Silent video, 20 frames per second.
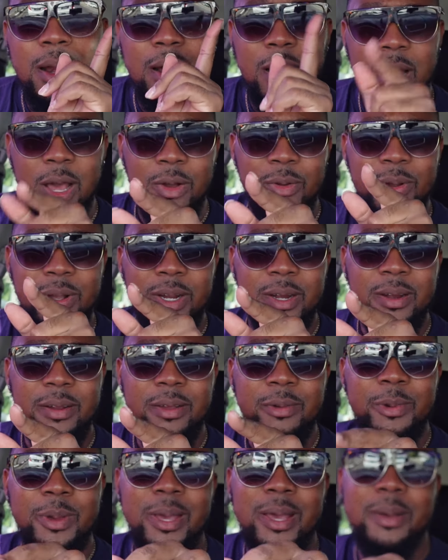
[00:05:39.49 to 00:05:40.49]
longer,
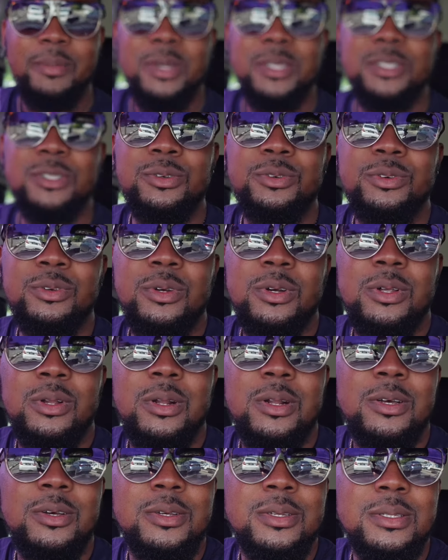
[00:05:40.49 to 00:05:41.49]
wait, am I too
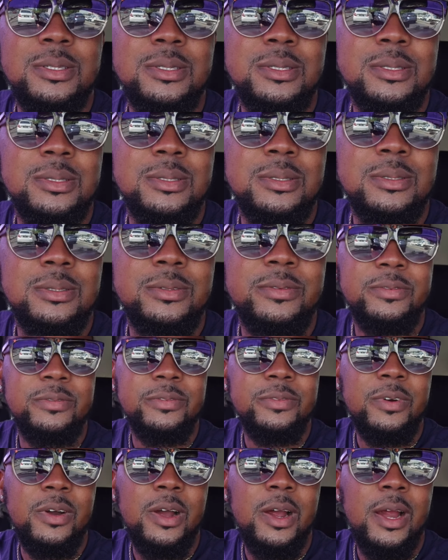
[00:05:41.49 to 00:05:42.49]
close
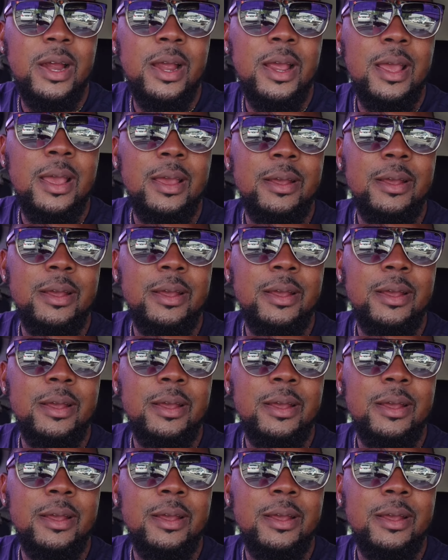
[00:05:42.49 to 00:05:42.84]
far?